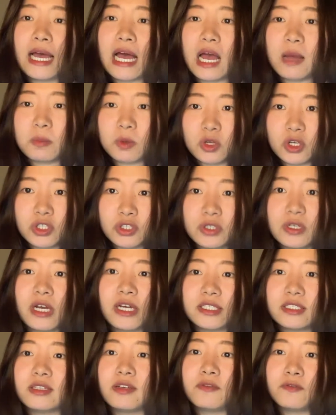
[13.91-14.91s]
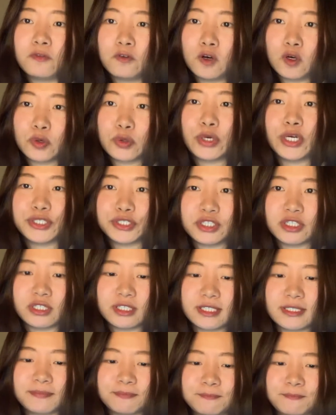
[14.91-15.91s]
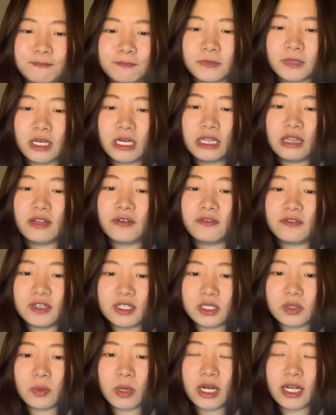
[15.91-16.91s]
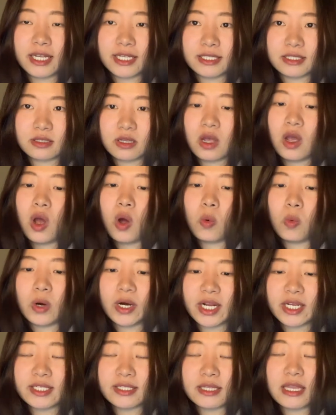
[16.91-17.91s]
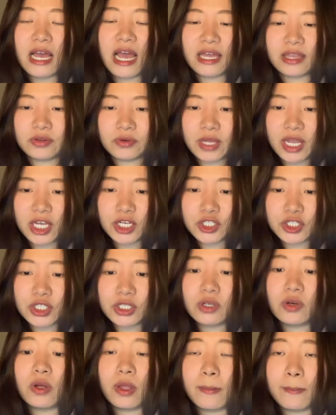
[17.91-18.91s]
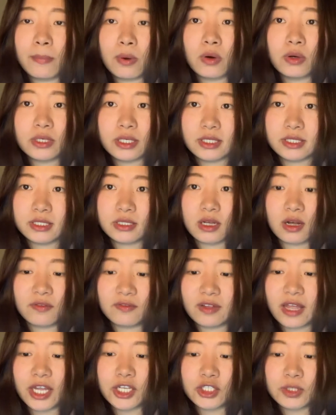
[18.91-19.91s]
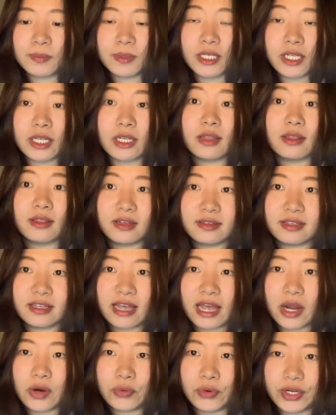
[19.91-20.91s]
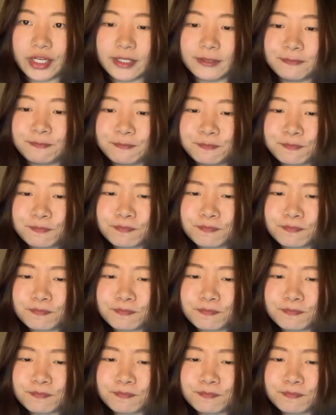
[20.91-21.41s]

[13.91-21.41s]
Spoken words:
I'm going to answer 4 questions. The first one is, what is the educational importance of HPE learning area?